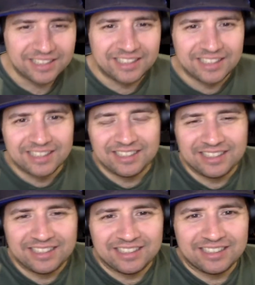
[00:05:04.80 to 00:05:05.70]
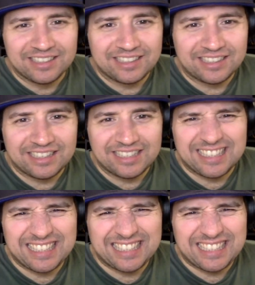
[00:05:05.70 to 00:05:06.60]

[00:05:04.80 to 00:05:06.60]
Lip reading: [no speech]